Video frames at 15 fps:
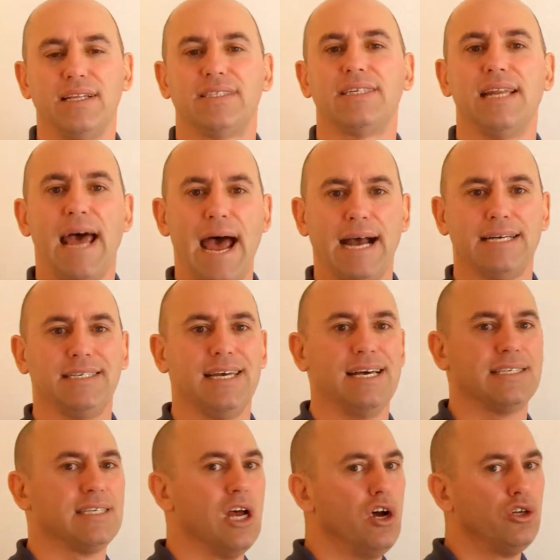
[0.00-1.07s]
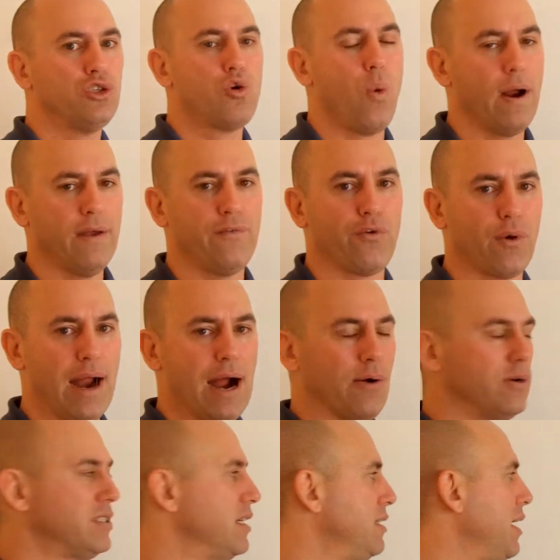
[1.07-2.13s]
instant access 24
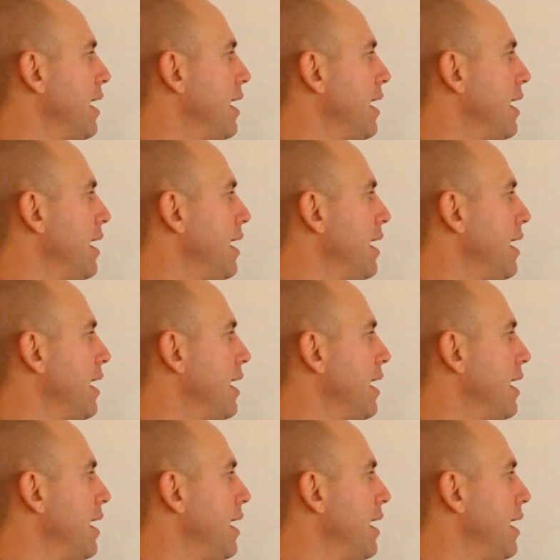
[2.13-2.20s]
hours a